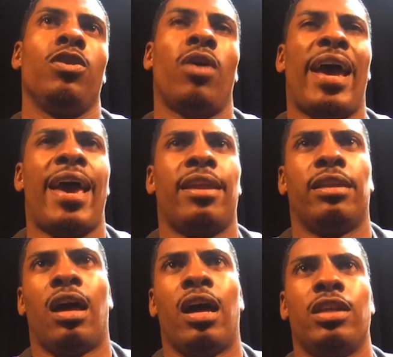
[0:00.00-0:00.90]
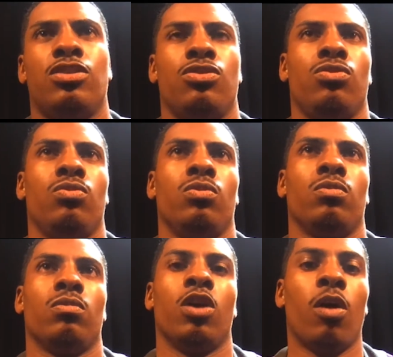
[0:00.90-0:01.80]
had in line to
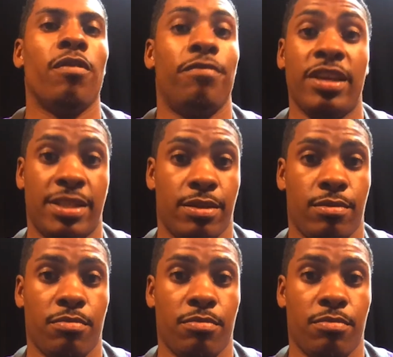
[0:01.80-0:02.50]
go and visit.